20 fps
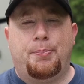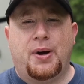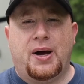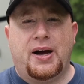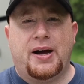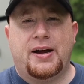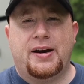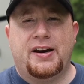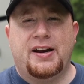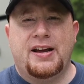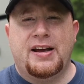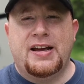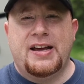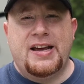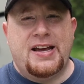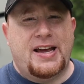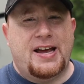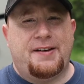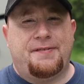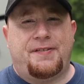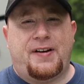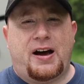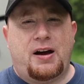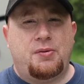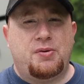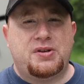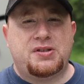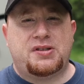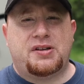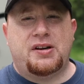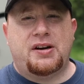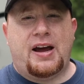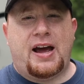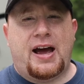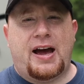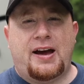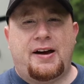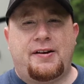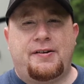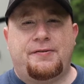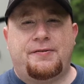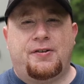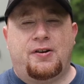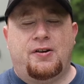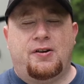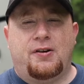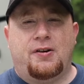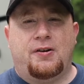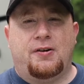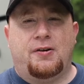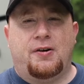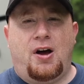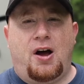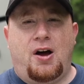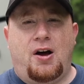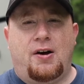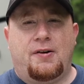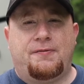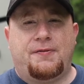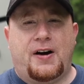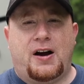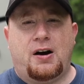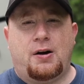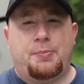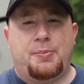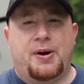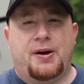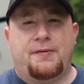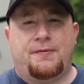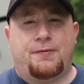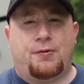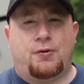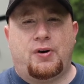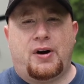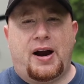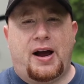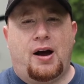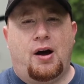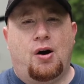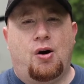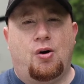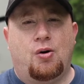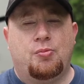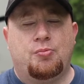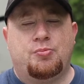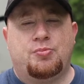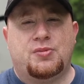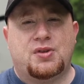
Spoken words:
But if I was gonna have a fire pit for at home,